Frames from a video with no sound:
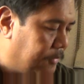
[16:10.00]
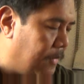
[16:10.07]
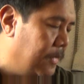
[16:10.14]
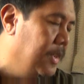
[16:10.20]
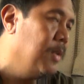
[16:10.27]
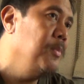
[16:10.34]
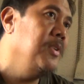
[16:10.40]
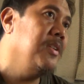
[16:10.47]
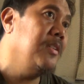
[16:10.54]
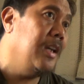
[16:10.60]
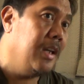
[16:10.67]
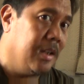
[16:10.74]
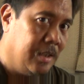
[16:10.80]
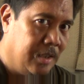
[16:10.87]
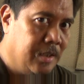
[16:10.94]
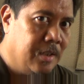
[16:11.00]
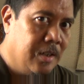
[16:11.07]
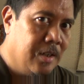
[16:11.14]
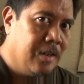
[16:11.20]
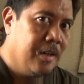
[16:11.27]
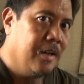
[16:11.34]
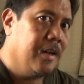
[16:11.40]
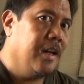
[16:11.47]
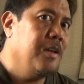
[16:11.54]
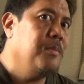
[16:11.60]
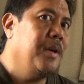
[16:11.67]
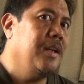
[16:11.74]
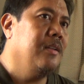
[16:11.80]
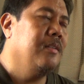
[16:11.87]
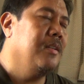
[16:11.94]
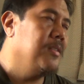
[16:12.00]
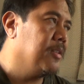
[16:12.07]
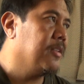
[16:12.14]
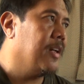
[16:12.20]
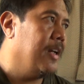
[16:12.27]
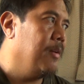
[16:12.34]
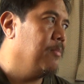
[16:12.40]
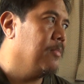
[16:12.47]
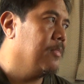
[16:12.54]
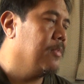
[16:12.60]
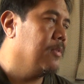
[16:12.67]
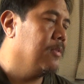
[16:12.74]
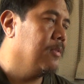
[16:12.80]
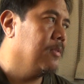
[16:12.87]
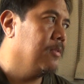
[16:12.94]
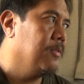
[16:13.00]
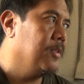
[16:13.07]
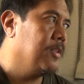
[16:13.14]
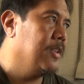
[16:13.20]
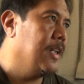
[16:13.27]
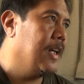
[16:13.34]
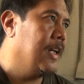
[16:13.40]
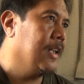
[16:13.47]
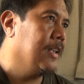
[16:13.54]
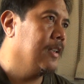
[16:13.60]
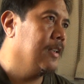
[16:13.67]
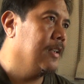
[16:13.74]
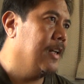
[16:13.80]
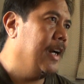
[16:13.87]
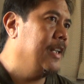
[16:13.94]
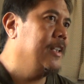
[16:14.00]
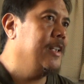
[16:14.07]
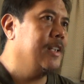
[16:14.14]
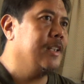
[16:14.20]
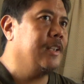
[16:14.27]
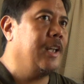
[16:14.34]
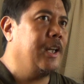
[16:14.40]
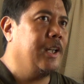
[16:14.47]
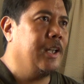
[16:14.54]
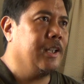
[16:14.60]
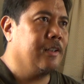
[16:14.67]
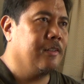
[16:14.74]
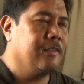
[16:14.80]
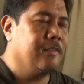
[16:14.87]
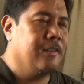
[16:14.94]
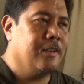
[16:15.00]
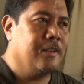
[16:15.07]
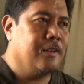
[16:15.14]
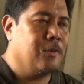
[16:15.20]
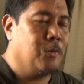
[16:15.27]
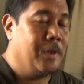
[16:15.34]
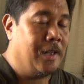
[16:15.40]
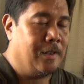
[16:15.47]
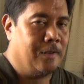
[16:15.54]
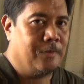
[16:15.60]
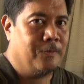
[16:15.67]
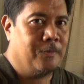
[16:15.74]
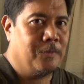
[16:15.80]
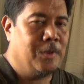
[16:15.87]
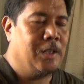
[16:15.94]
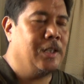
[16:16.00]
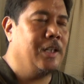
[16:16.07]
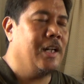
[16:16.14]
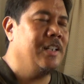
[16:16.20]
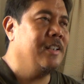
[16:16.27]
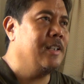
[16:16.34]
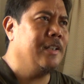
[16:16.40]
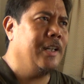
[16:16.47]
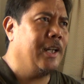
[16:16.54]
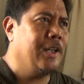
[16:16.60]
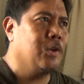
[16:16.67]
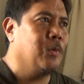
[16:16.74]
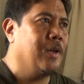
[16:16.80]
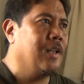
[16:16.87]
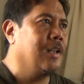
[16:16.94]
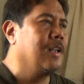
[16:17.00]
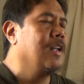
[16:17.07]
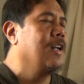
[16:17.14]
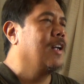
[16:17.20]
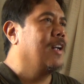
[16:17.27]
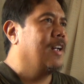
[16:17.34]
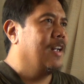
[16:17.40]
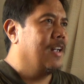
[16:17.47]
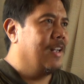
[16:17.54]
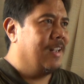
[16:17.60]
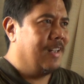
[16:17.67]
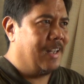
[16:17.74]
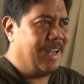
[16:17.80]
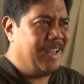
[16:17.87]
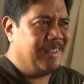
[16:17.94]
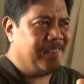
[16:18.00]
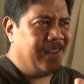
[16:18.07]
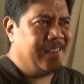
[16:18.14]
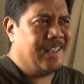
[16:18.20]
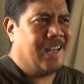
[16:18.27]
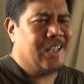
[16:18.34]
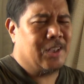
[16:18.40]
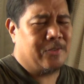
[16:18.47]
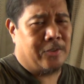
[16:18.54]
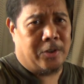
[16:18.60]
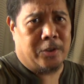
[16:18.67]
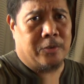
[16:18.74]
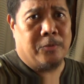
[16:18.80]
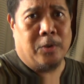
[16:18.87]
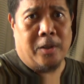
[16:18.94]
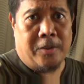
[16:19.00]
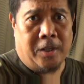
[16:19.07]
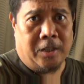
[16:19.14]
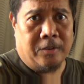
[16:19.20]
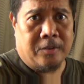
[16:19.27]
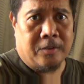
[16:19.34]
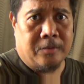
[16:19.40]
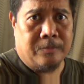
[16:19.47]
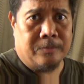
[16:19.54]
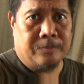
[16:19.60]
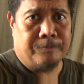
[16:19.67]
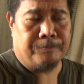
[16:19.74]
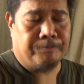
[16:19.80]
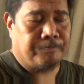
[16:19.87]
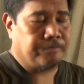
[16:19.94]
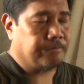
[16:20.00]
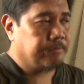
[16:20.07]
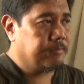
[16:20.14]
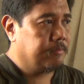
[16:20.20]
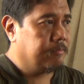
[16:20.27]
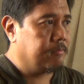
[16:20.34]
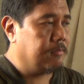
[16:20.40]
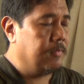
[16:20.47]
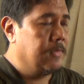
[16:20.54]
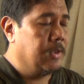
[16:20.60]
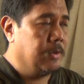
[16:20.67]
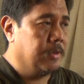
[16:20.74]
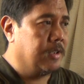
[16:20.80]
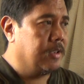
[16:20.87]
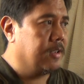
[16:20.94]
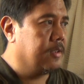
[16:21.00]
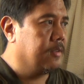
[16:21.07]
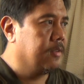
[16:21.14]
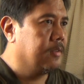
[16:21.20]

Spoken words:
the mistake I made this time is that I didn't take it well. Really, I didn't take it well. I said a lot of hurtful things to her.